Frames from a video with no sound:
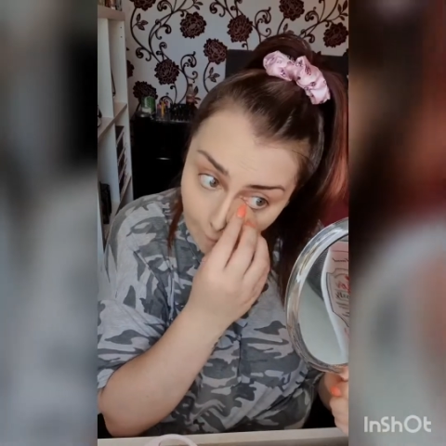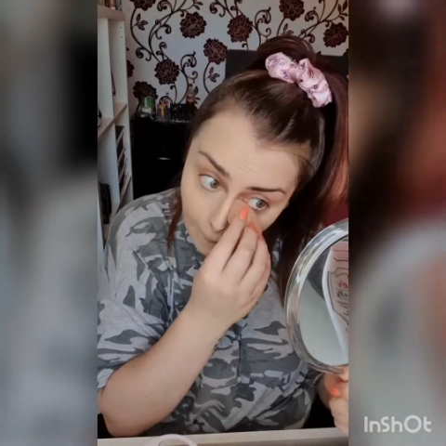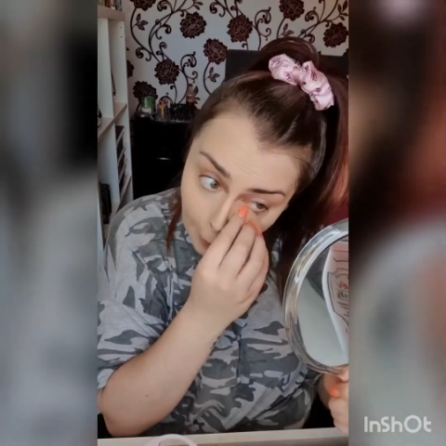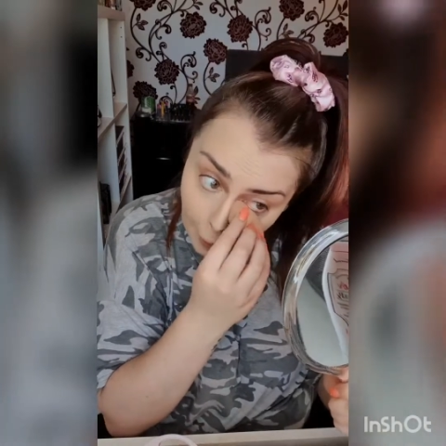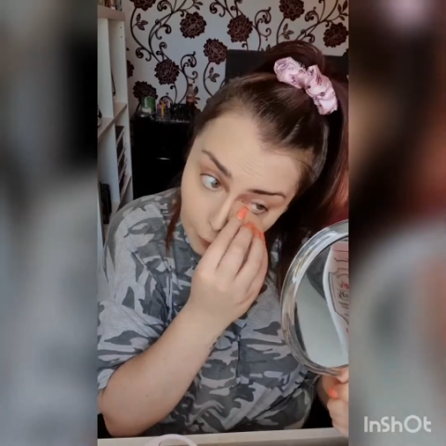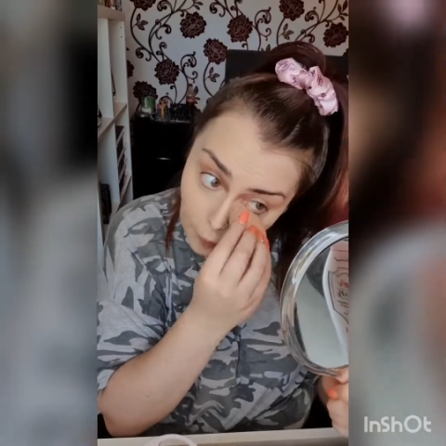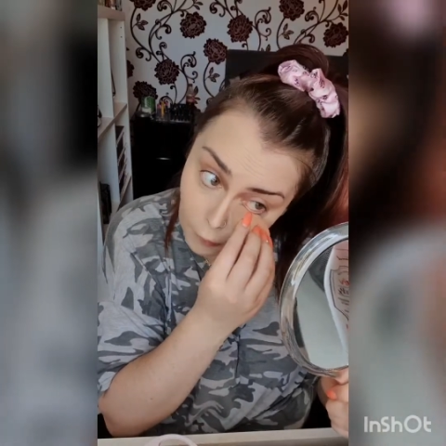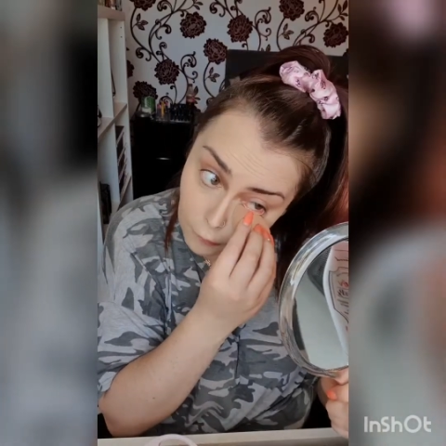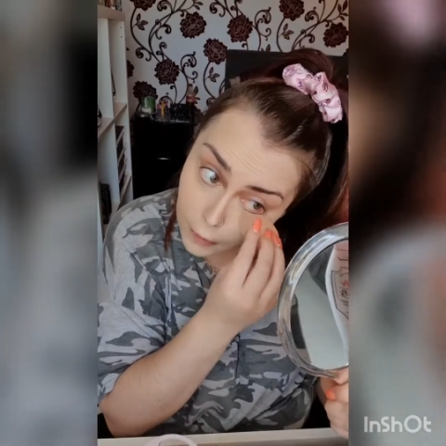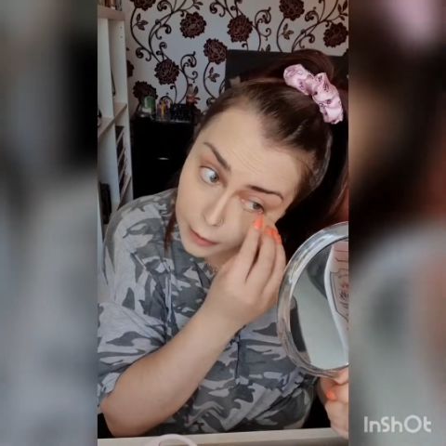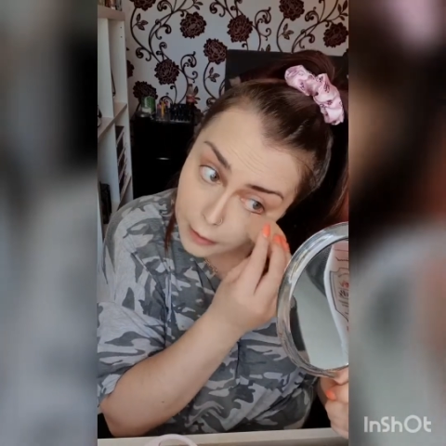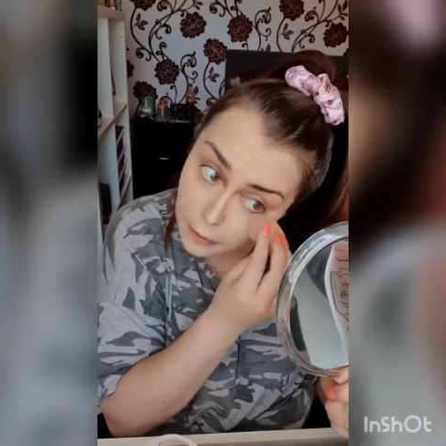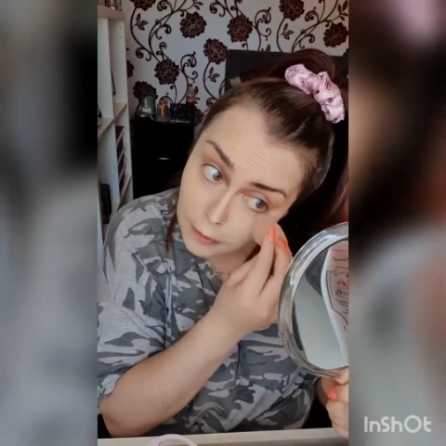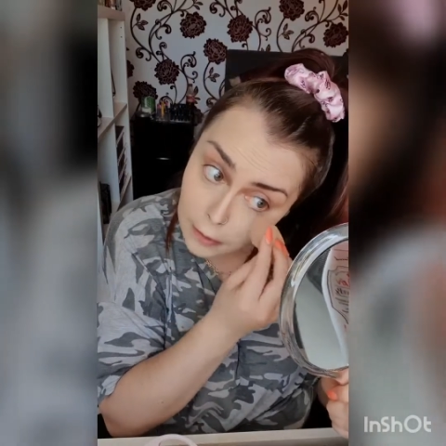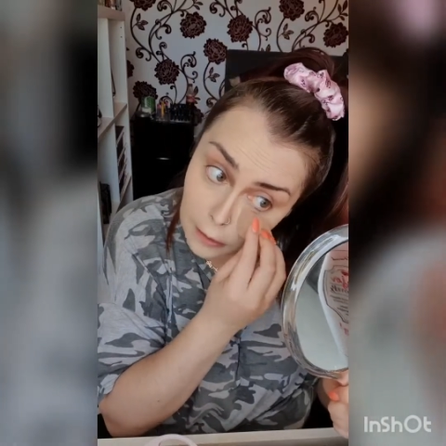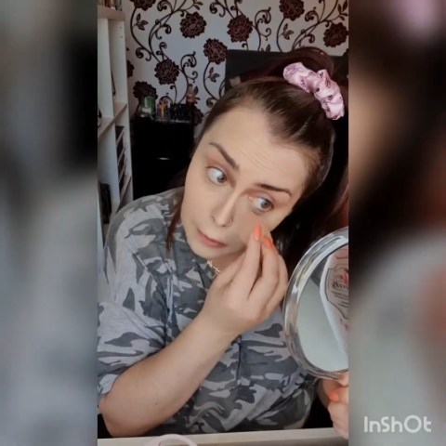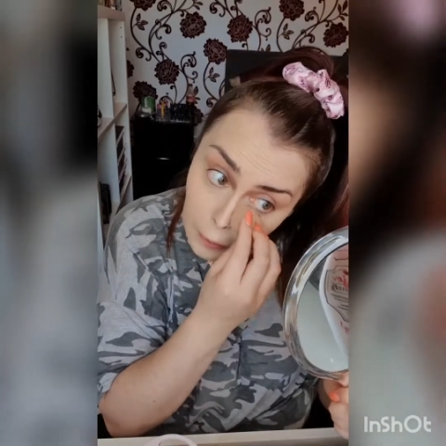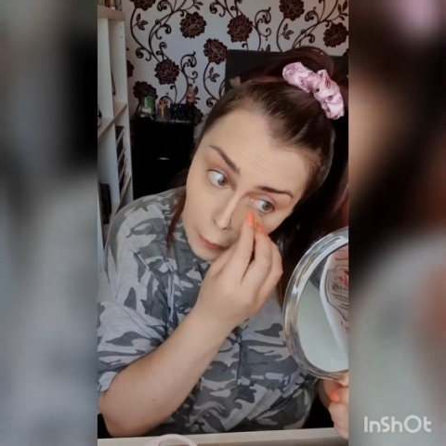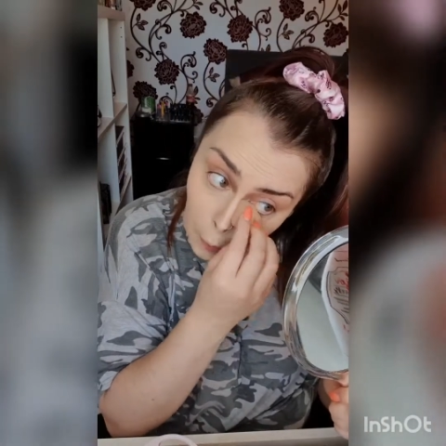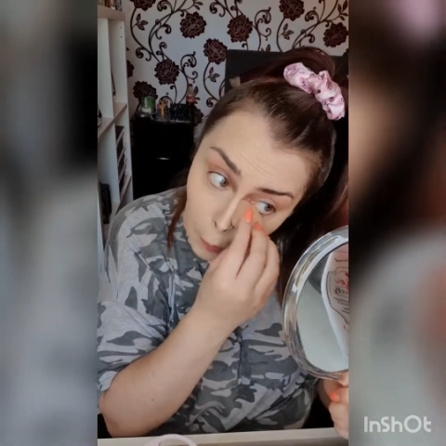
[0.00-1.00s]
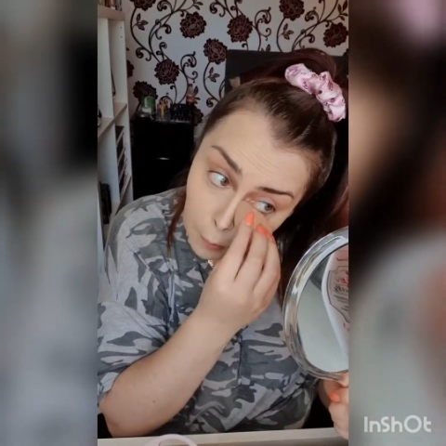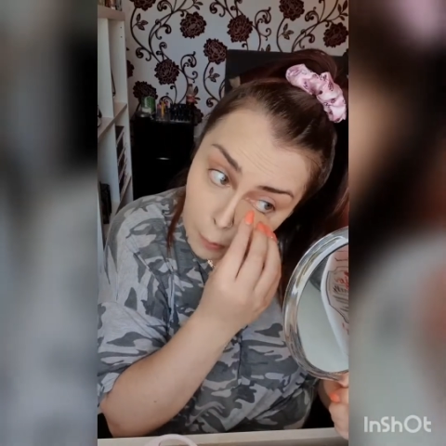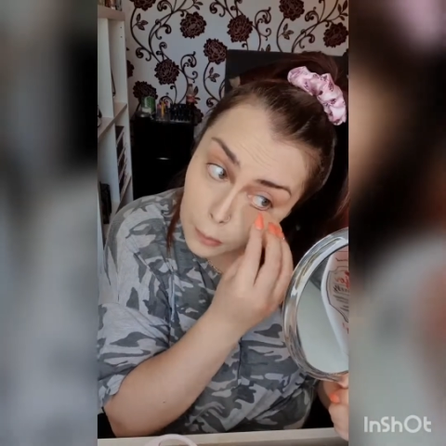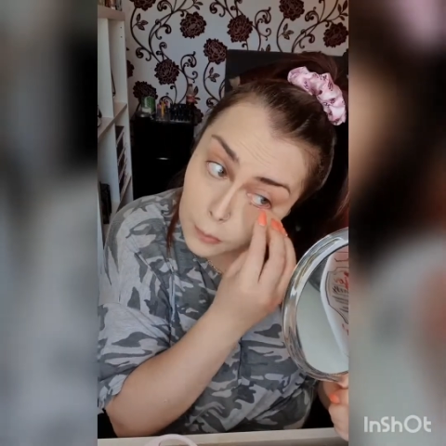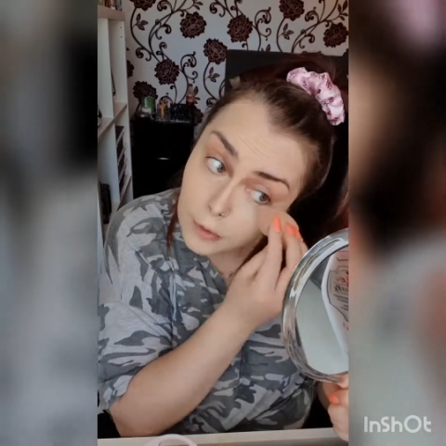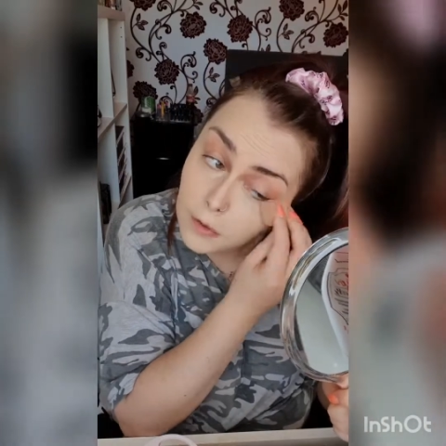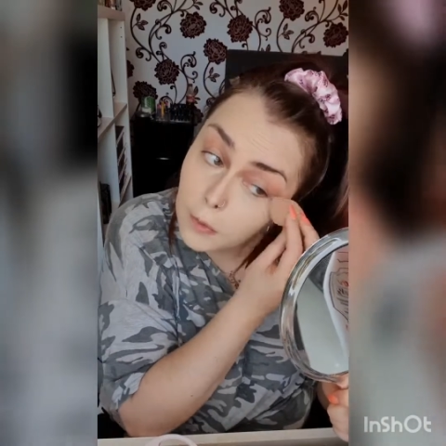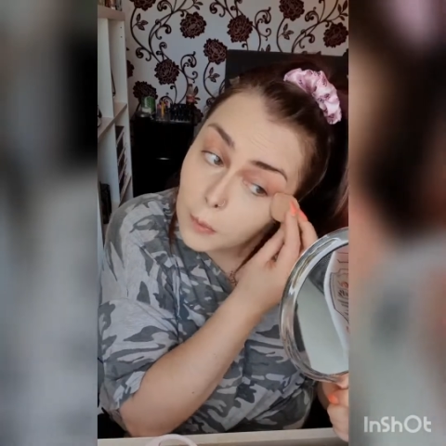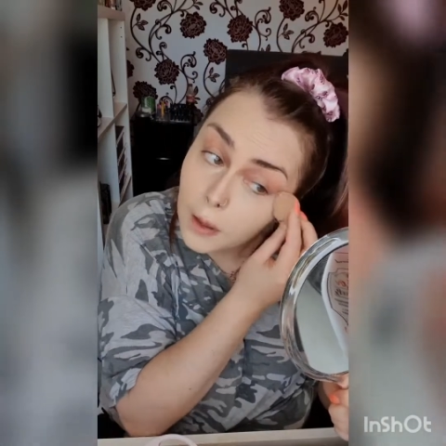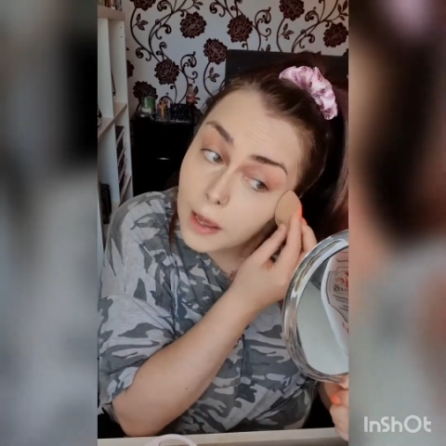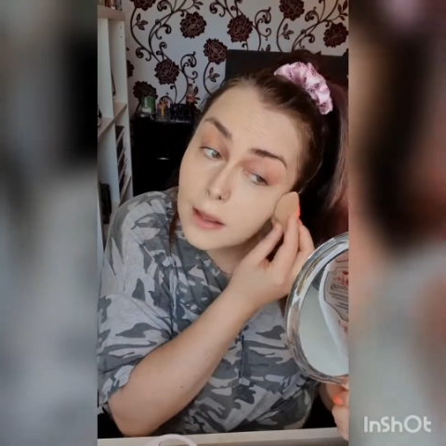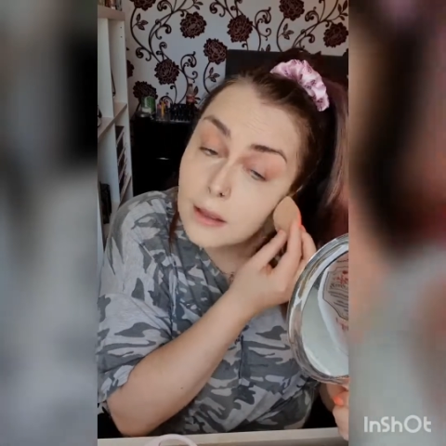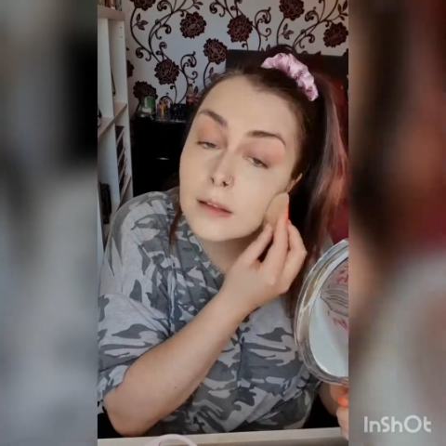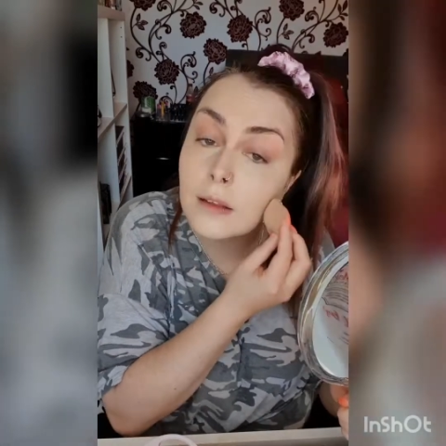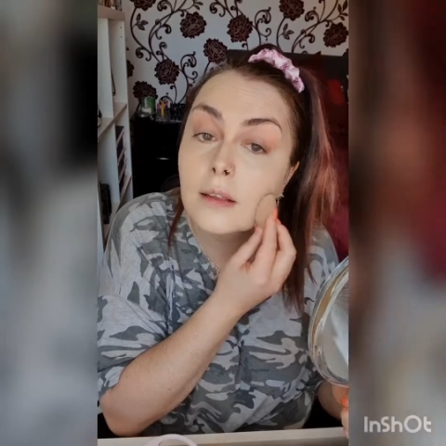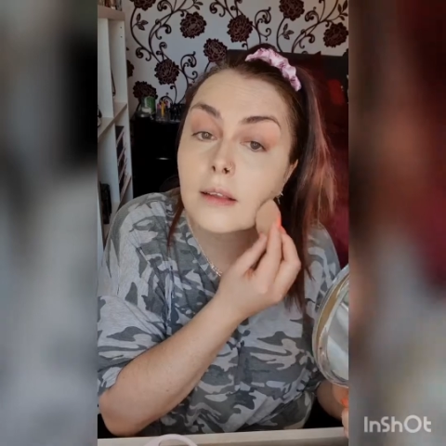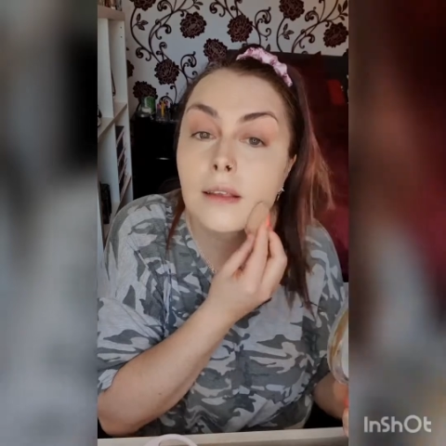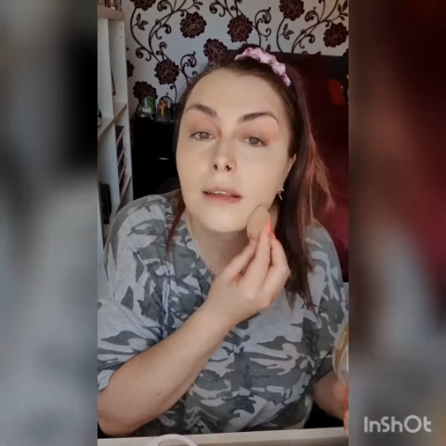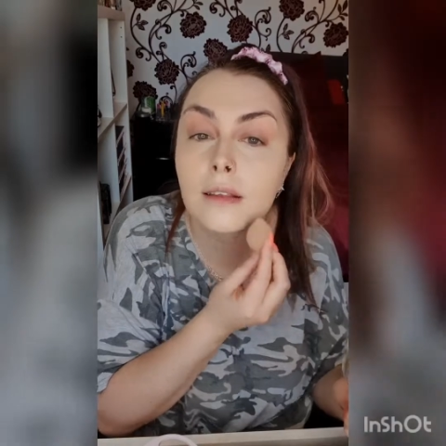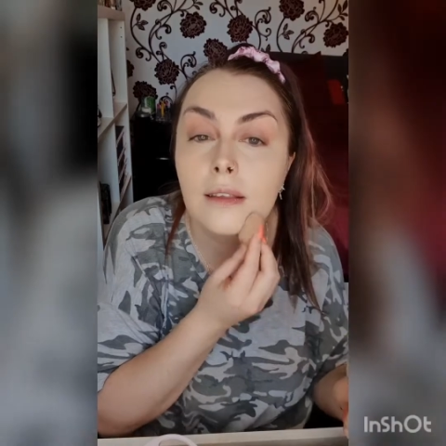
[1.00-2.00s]
And the reason it's called Born This Way is
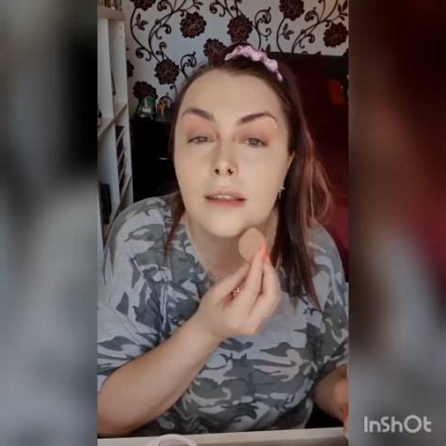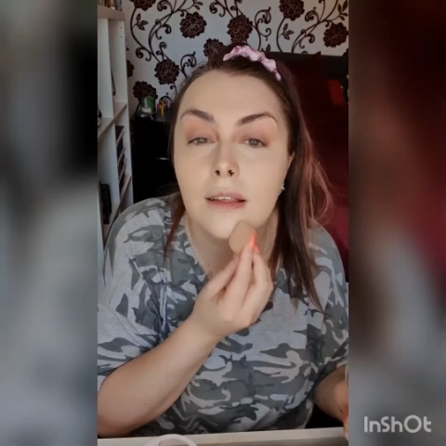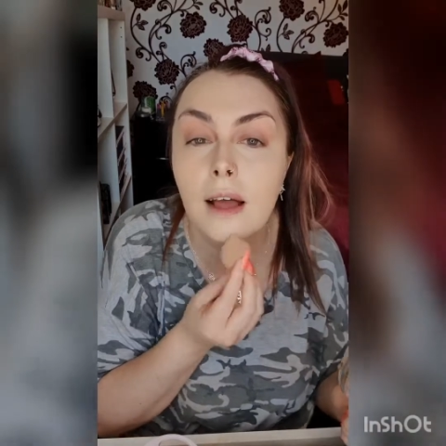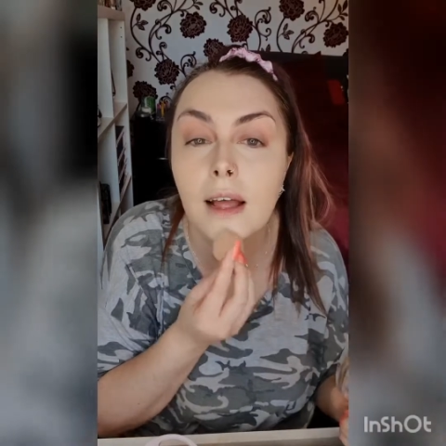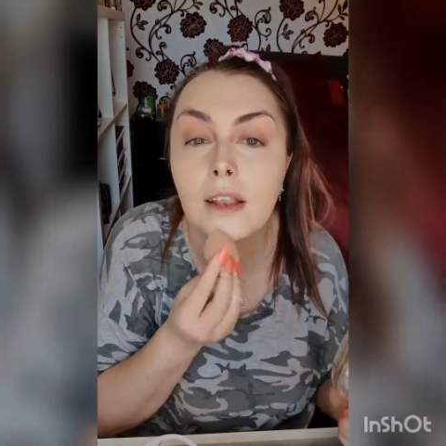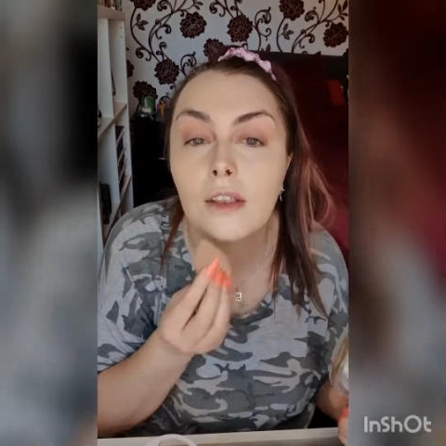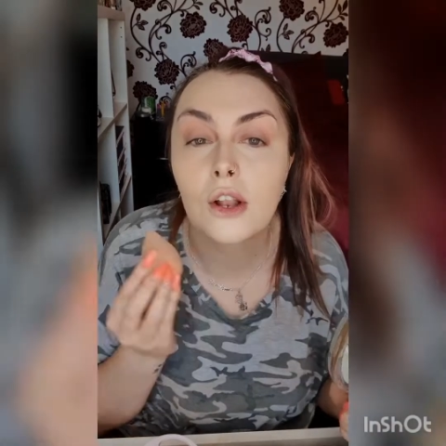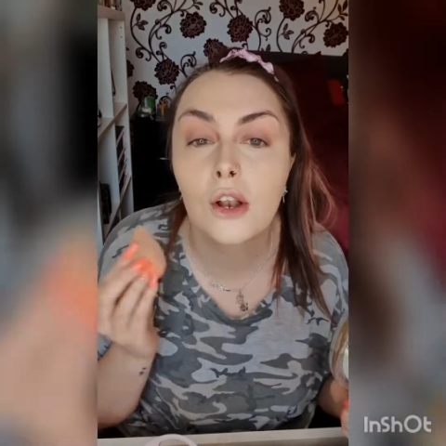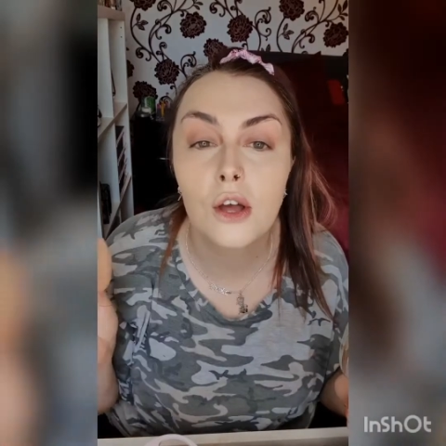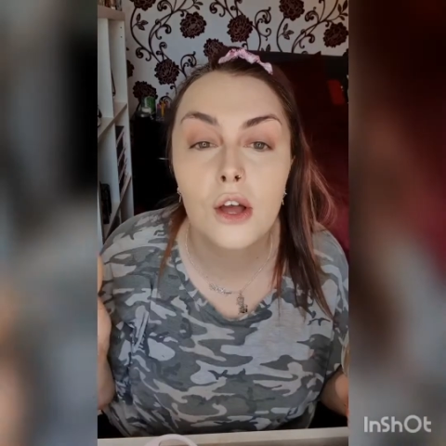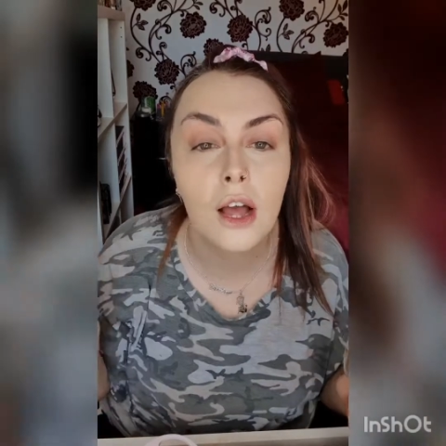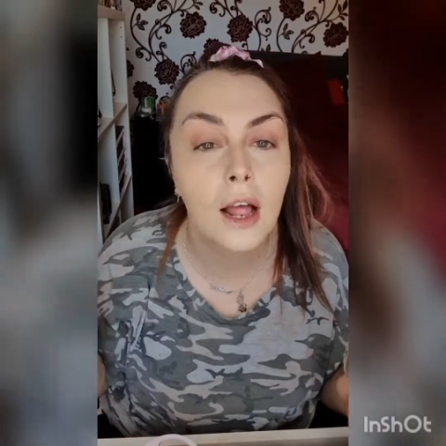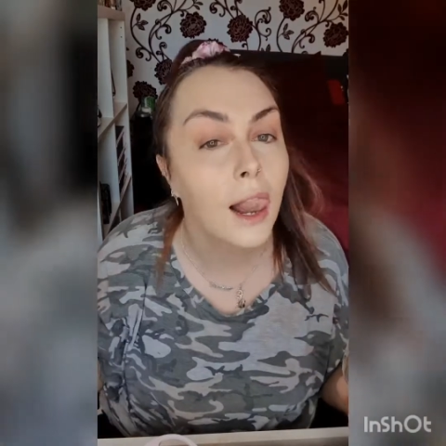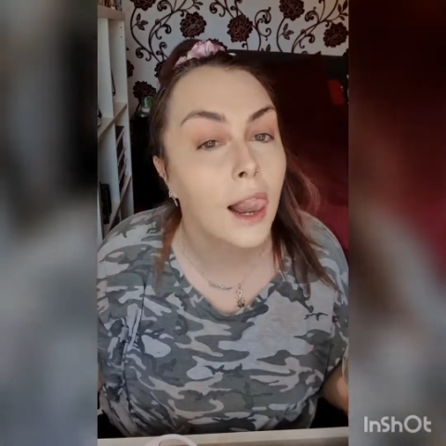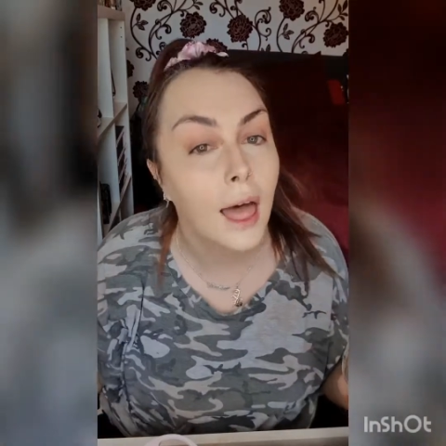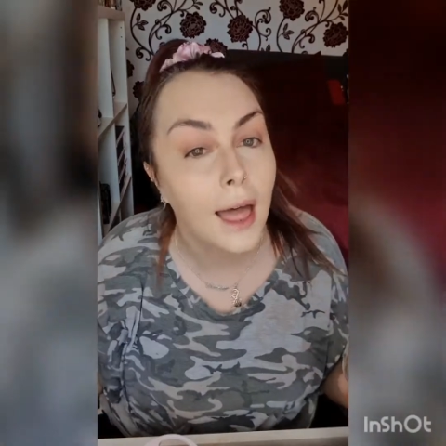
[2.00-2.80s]
because it's designed to look